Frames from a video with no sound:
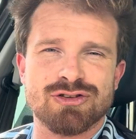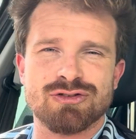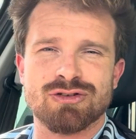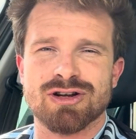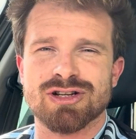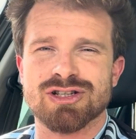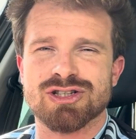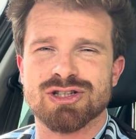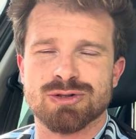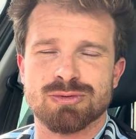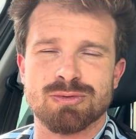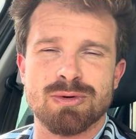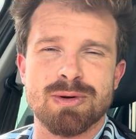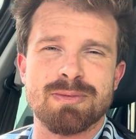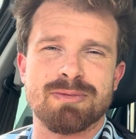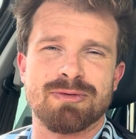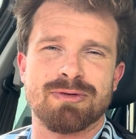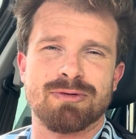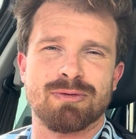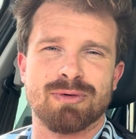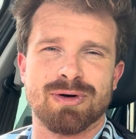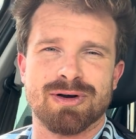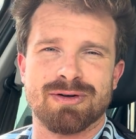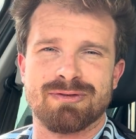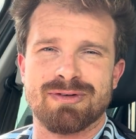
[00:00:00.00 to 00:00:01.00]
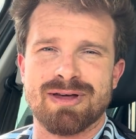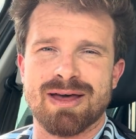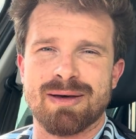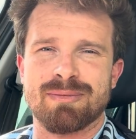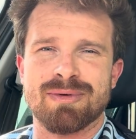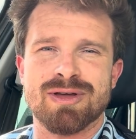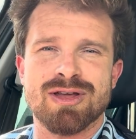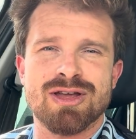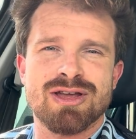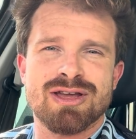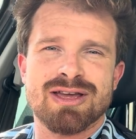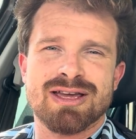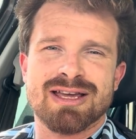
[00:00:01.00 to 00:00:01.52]
try and swoop for one of them.
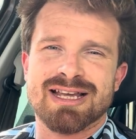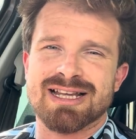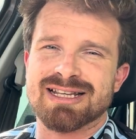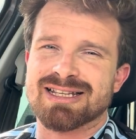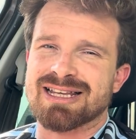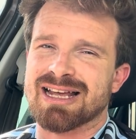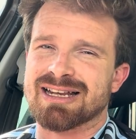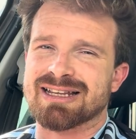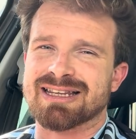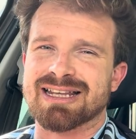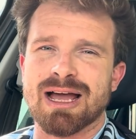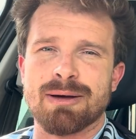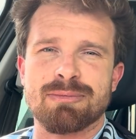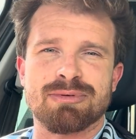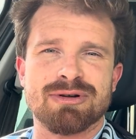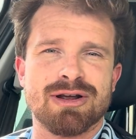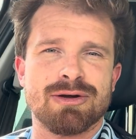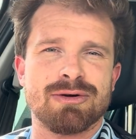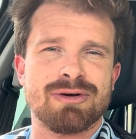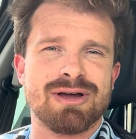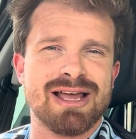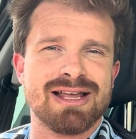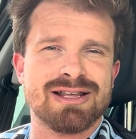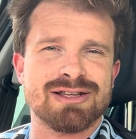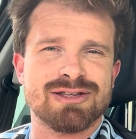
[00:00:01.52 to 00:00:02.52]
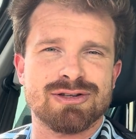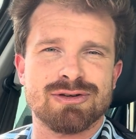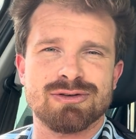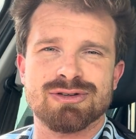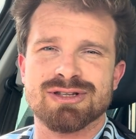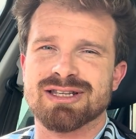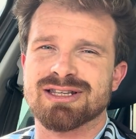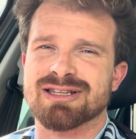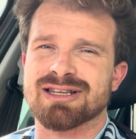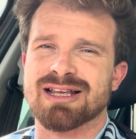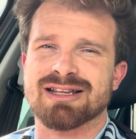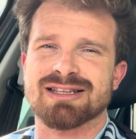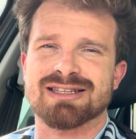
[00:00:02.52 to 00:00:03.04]
He's had Gabriel Jesus,
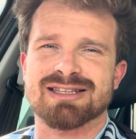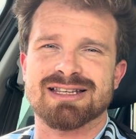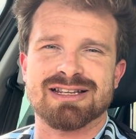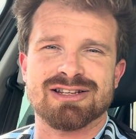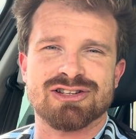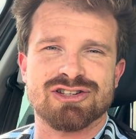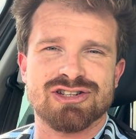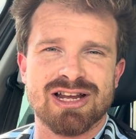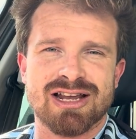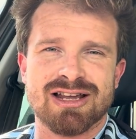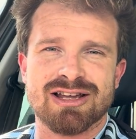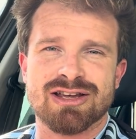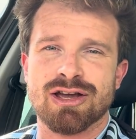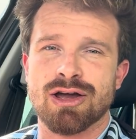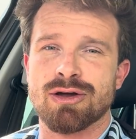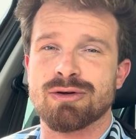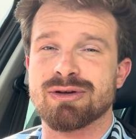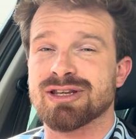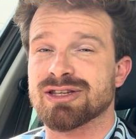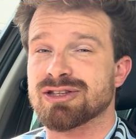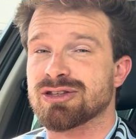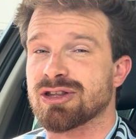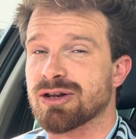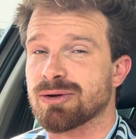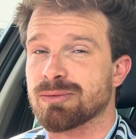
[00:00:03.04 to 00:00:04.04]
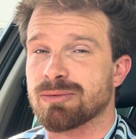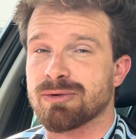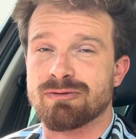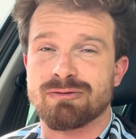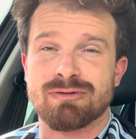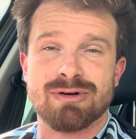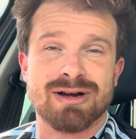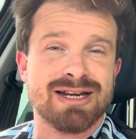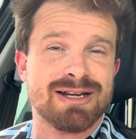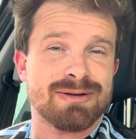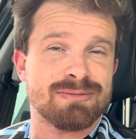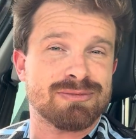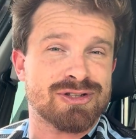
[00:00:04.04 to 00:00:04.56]
he's had Zinchenko, he's done it with
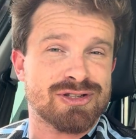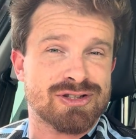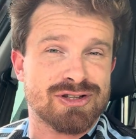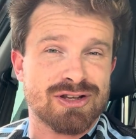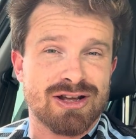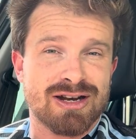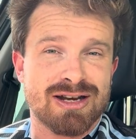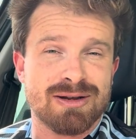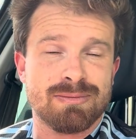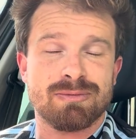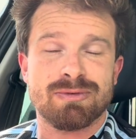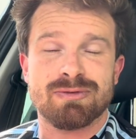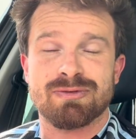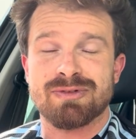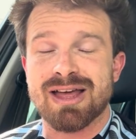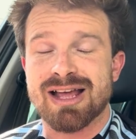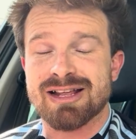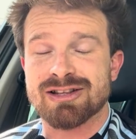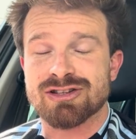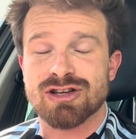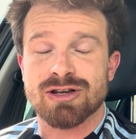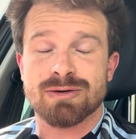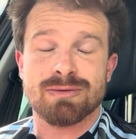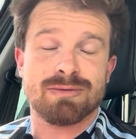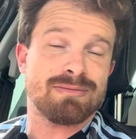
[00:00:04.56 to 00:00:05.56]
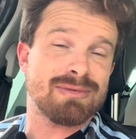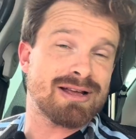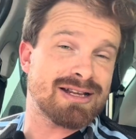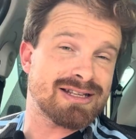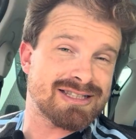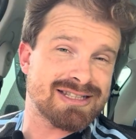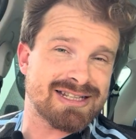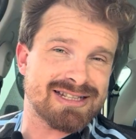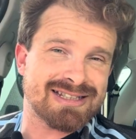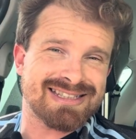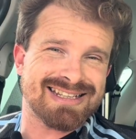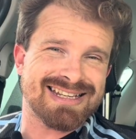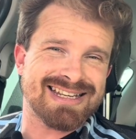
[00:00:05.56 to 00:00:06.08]
Raheem Sterling with their time at Man
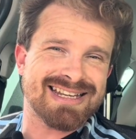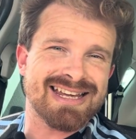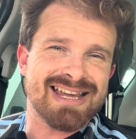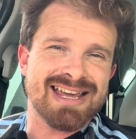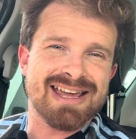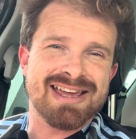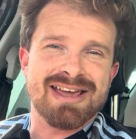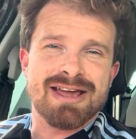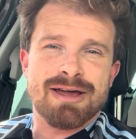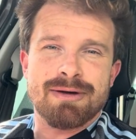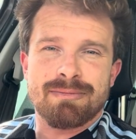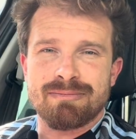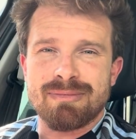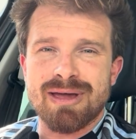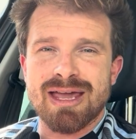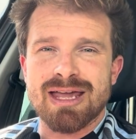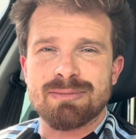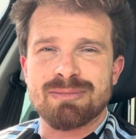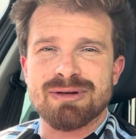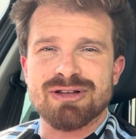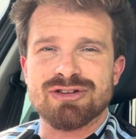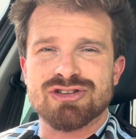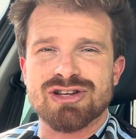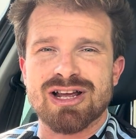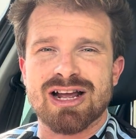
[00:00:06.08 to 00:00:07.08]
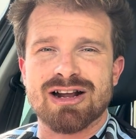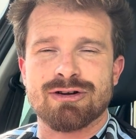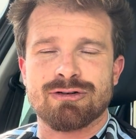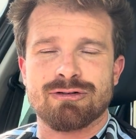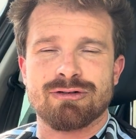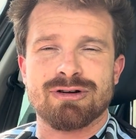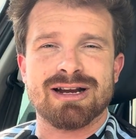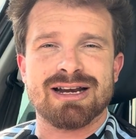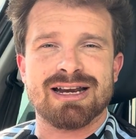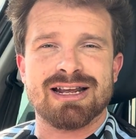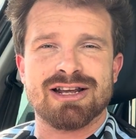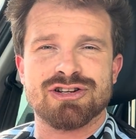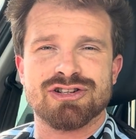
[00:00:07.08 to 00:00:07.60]
City. Maybe Jack
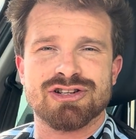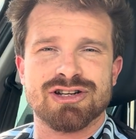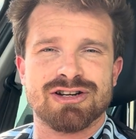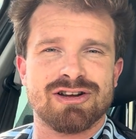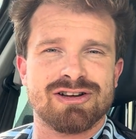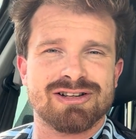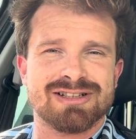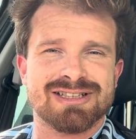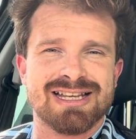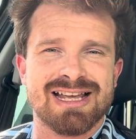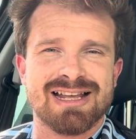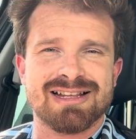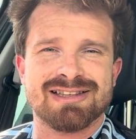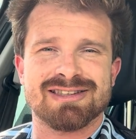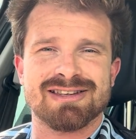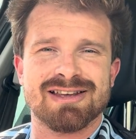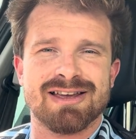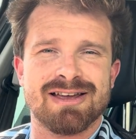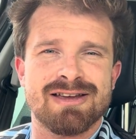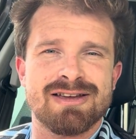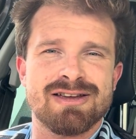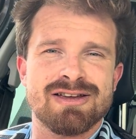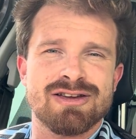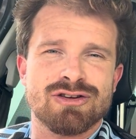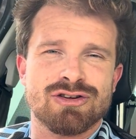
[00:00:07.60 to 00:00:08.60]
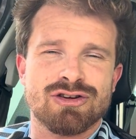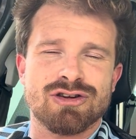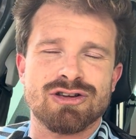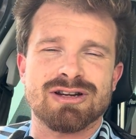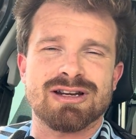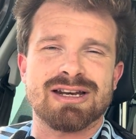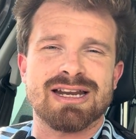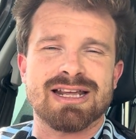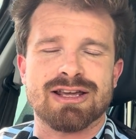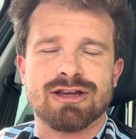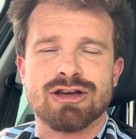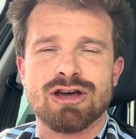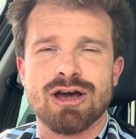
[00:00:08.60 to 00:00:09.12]
Grealish and Arteta could
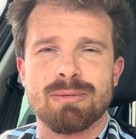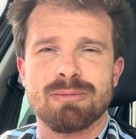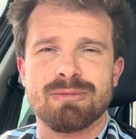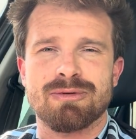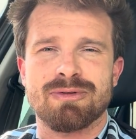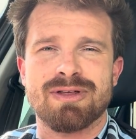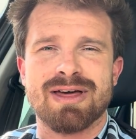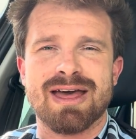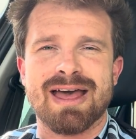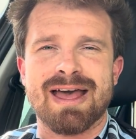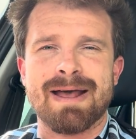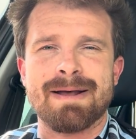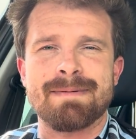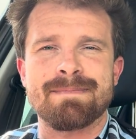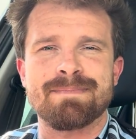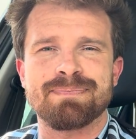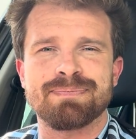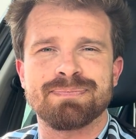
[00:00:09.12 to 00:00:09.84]
link up there.